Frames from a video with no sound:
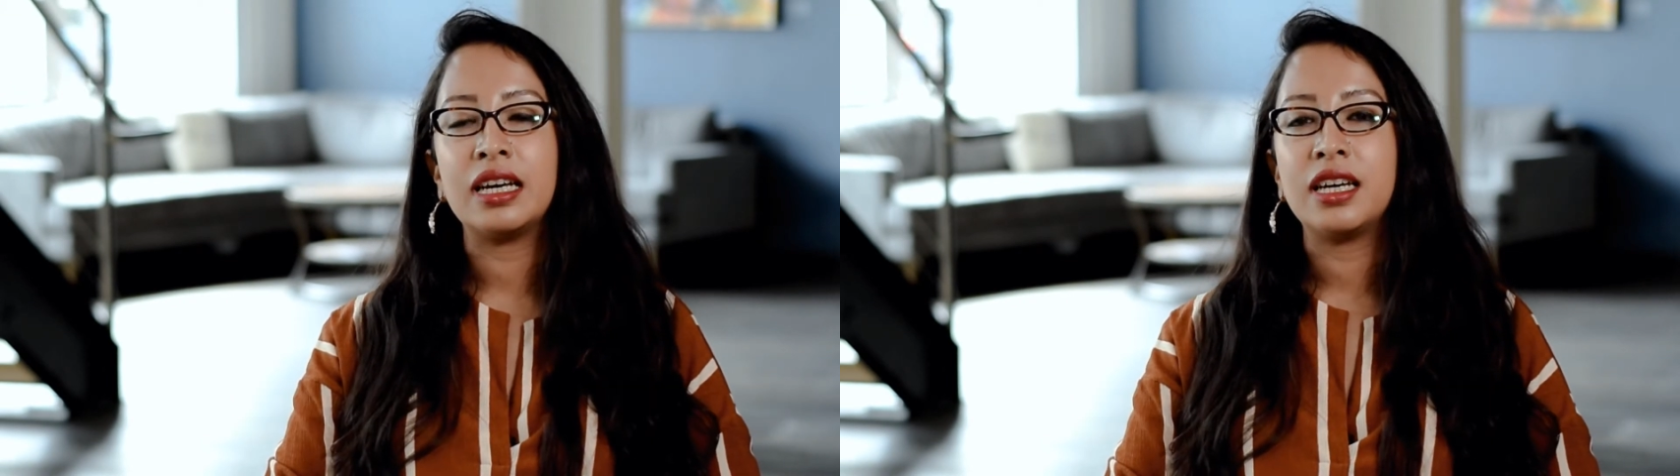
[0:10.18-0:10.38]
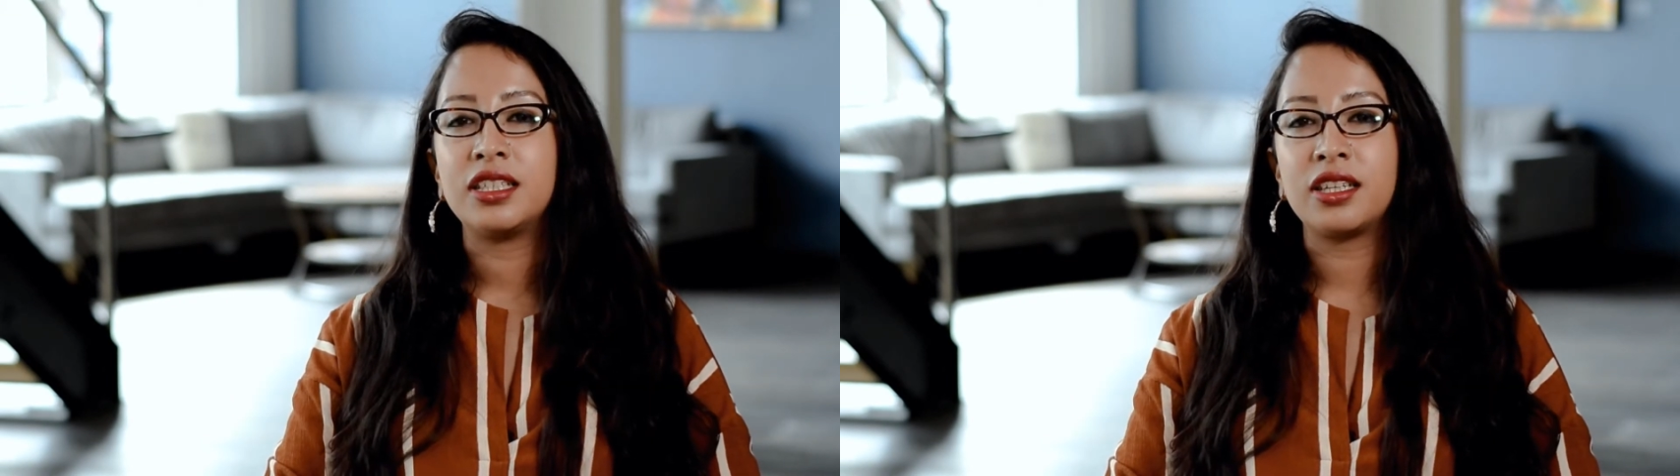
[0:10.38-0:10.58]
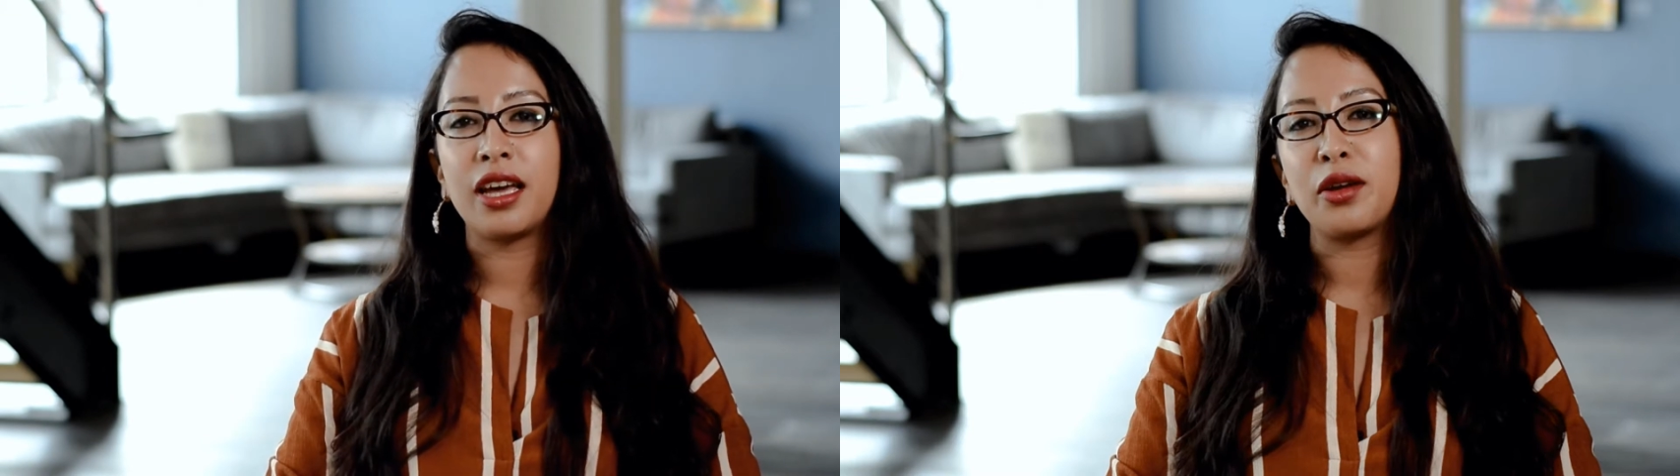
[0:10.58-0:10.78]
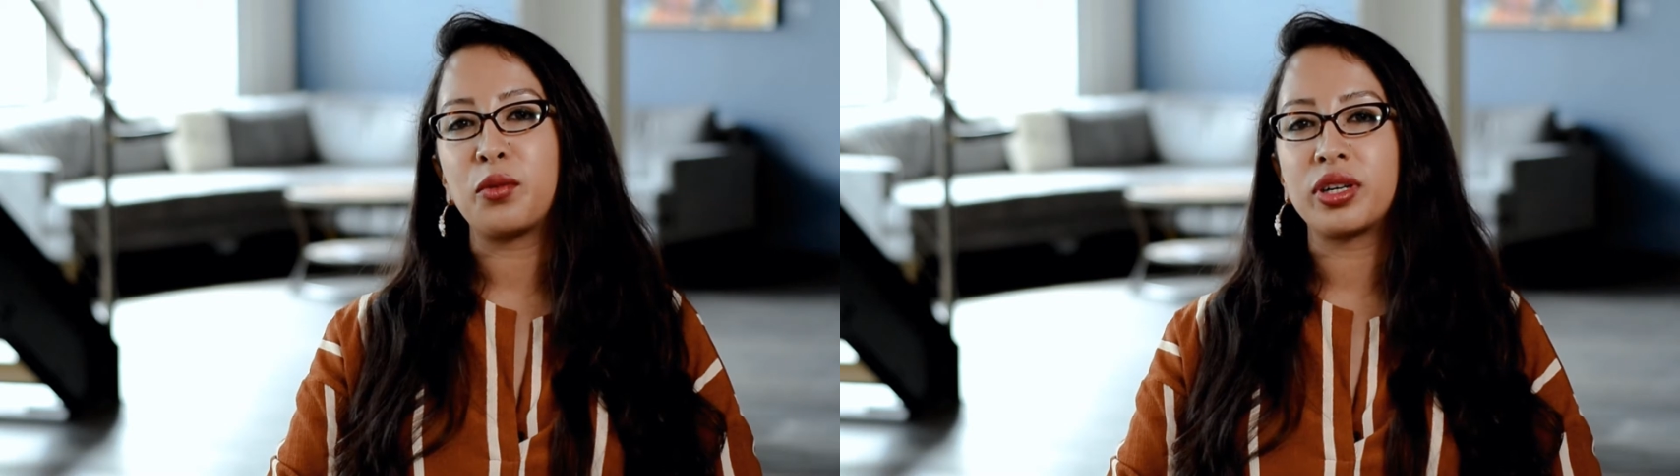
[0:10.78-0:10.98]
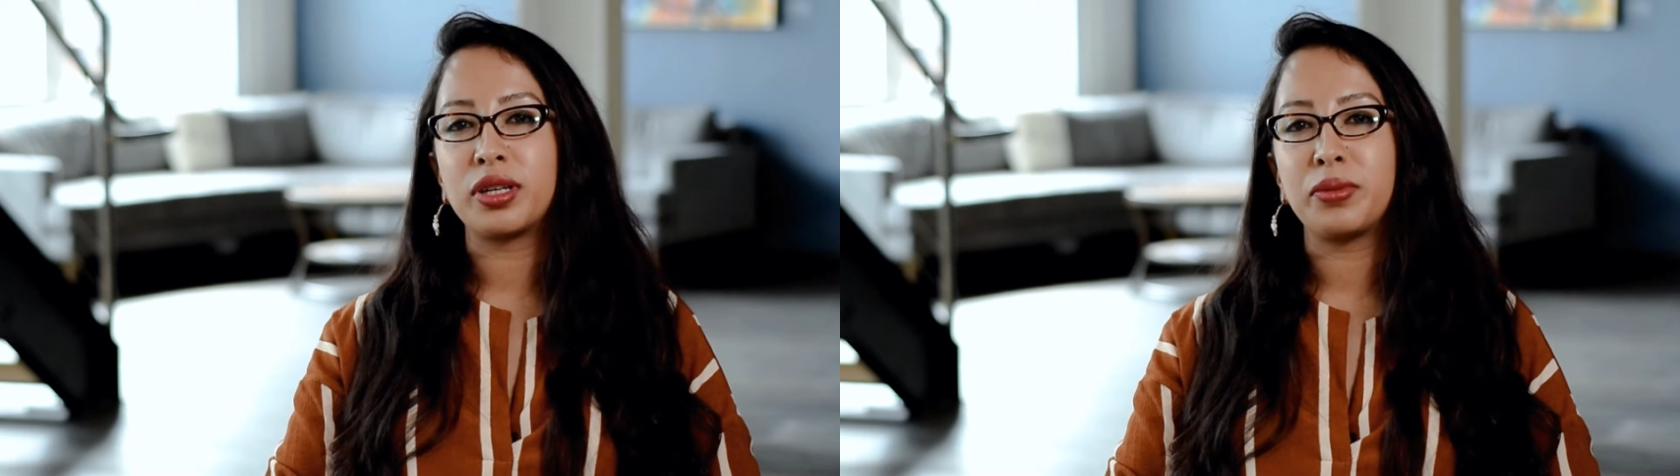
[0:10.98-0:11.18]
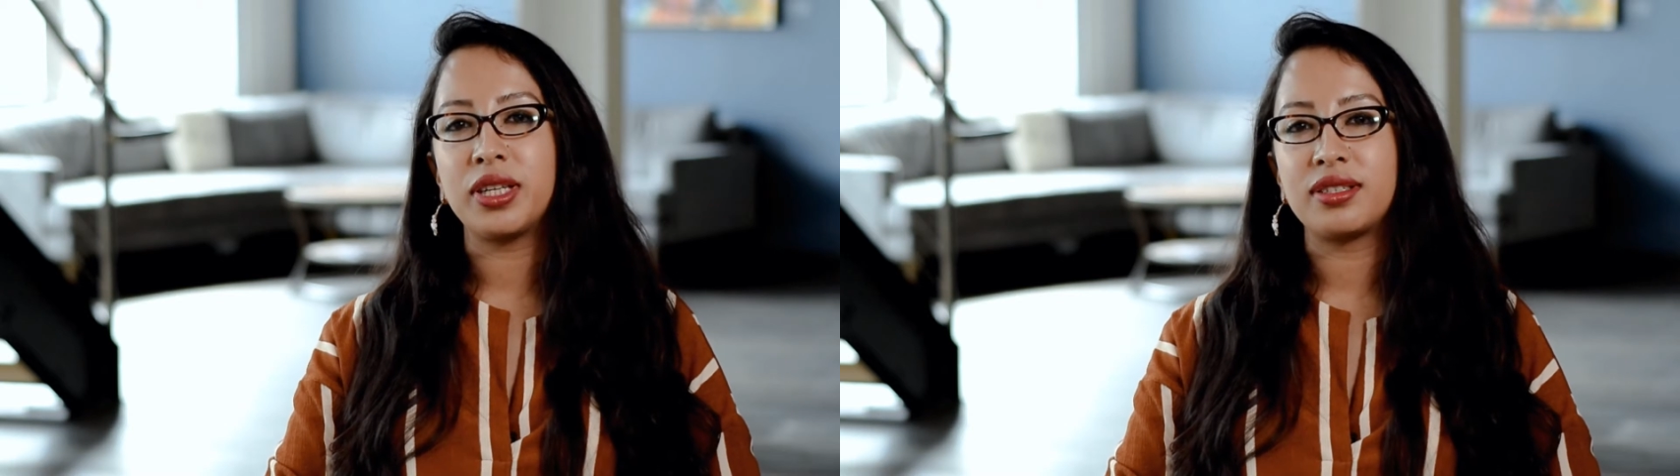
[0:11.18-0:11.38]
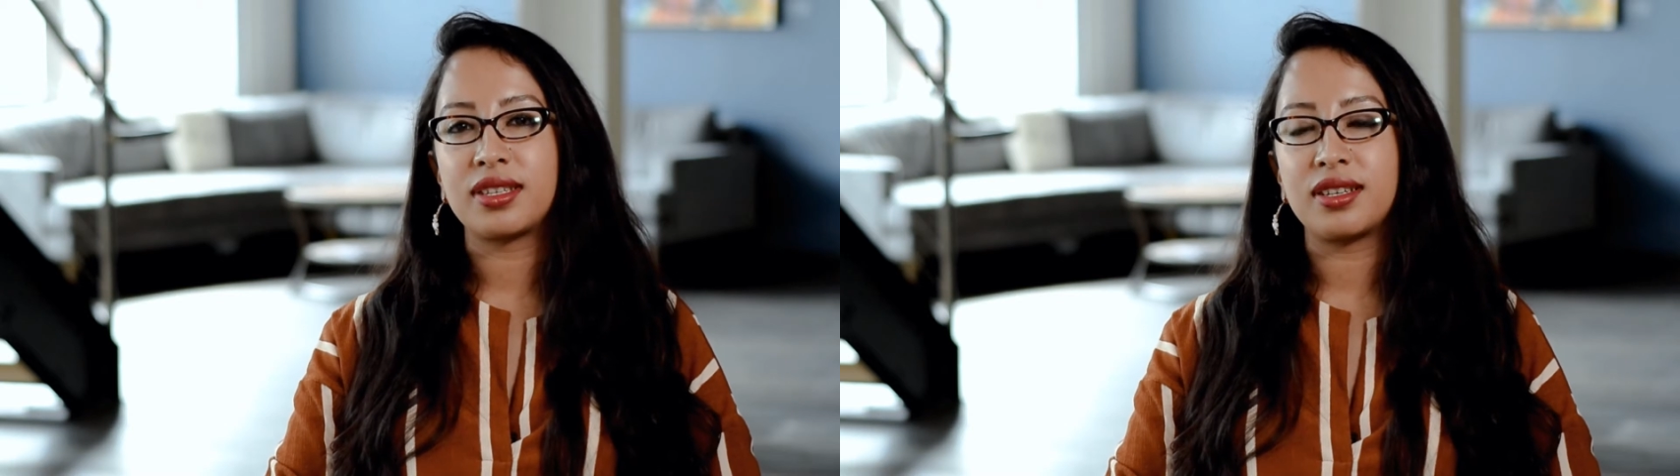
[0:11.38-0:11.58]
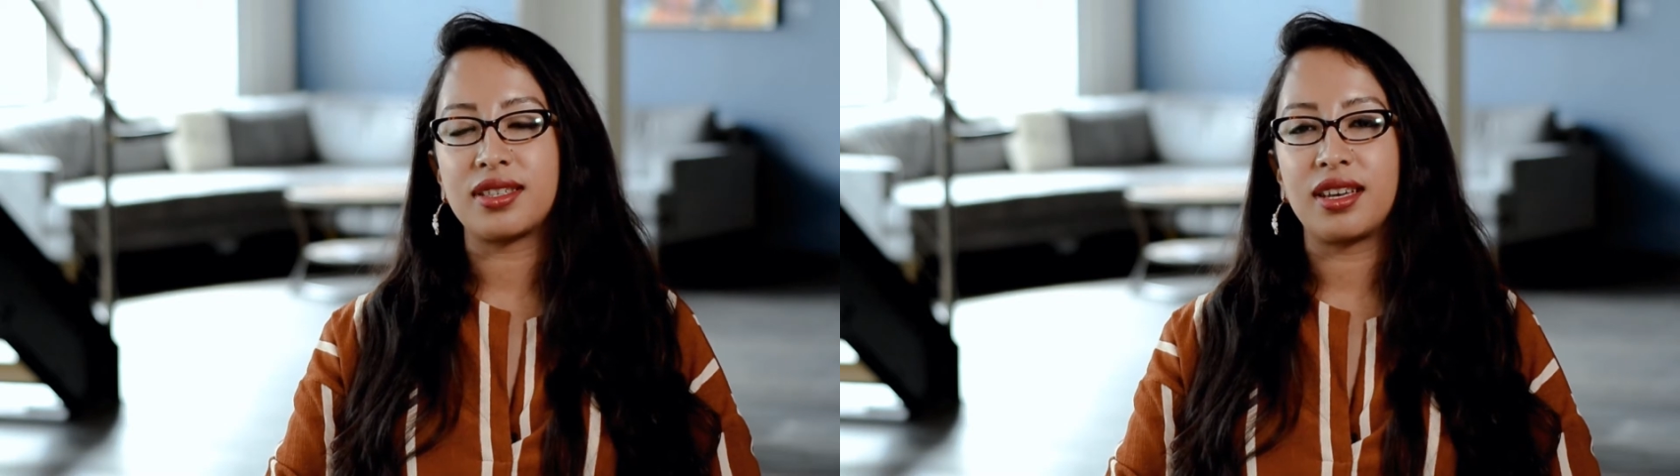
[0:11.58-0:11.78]
Today, we're going to be
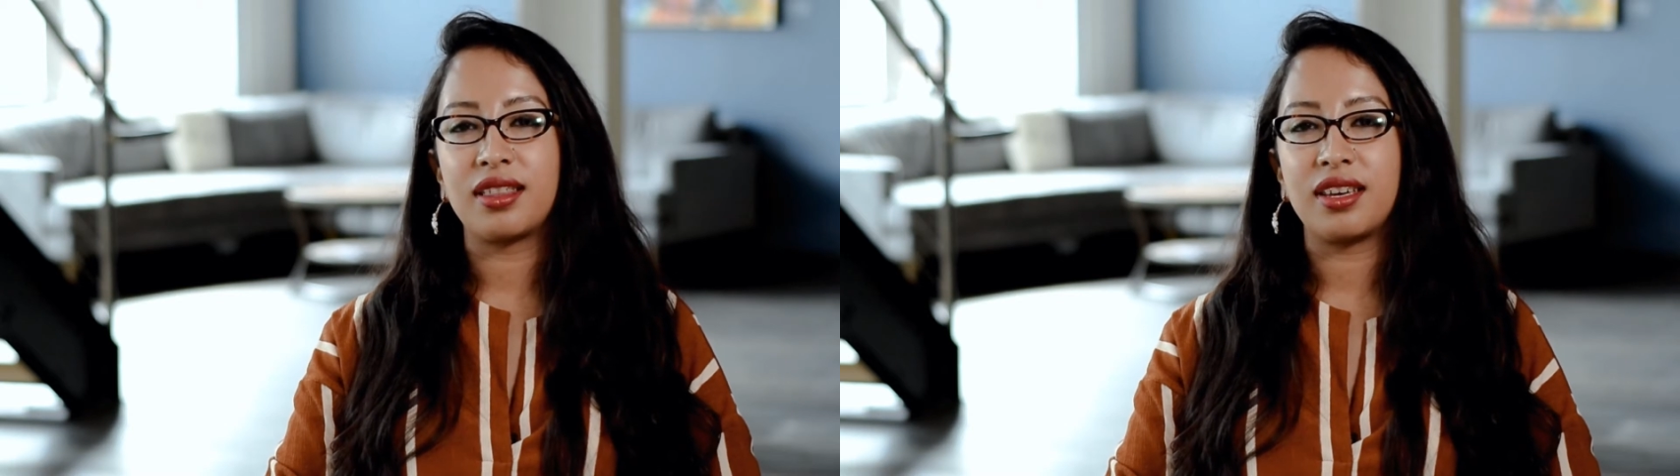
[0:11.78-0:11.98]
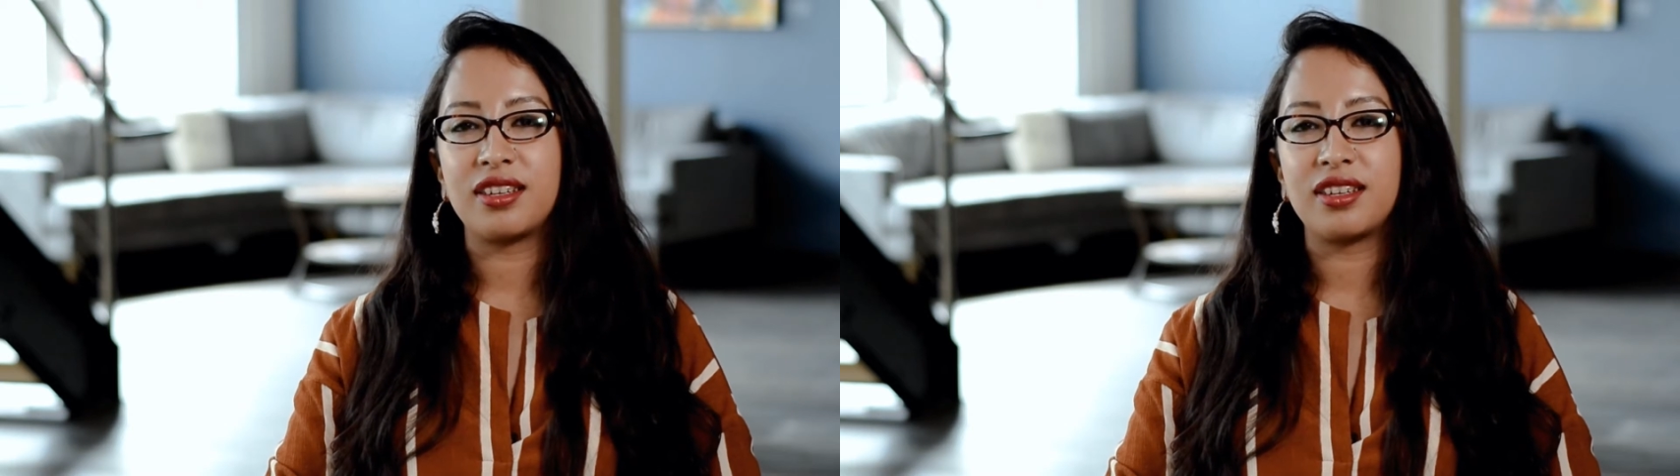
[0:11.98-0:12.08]
discussing the